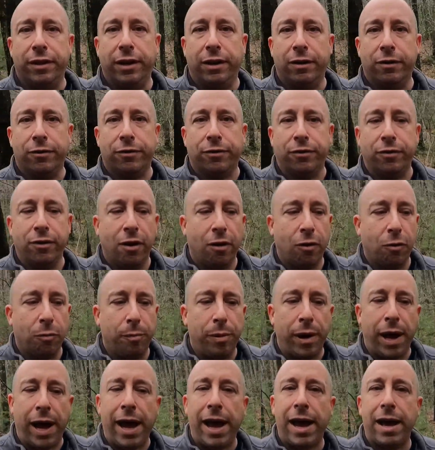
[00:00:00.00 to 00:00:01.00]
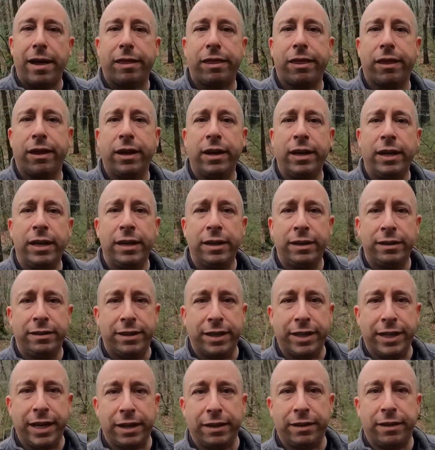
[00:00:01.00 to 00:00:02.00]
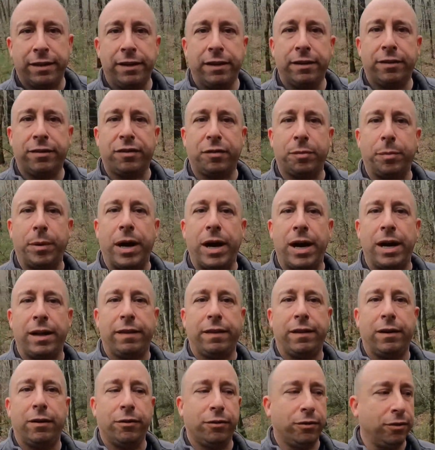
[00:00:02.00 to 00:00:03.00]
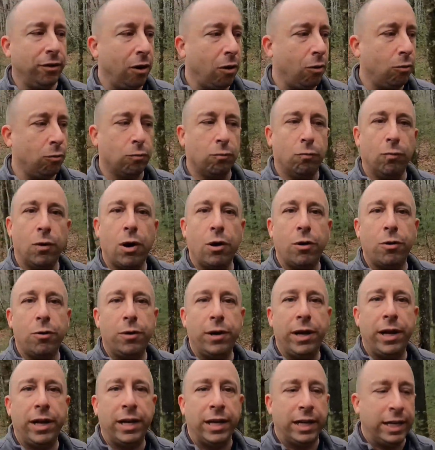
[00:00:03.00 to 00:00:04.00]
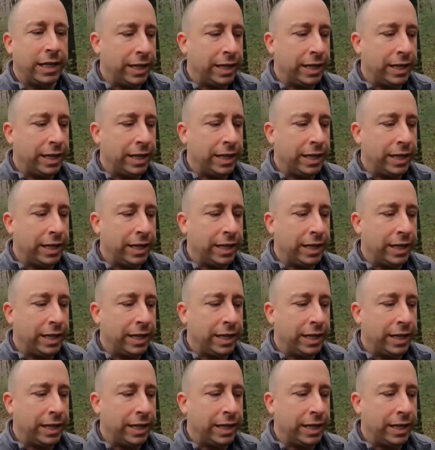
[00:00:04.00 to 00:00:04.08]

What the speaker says: There's no path to get to this spot. There's no road